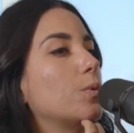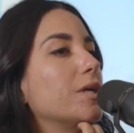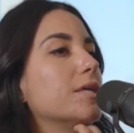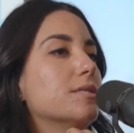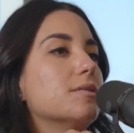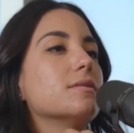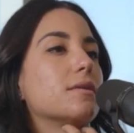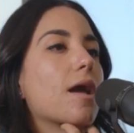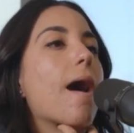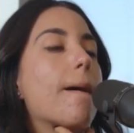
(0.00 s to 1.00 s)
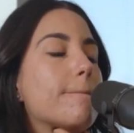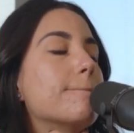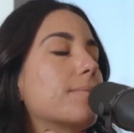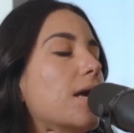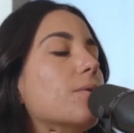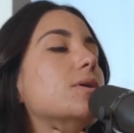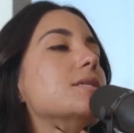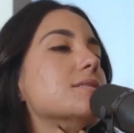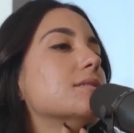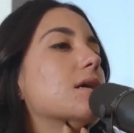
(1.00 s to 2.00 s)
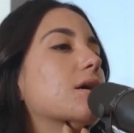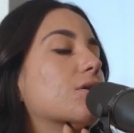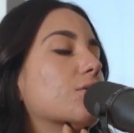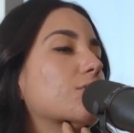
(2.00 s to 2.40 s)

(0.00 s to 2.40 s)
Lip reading: weeks. Yeah. It was a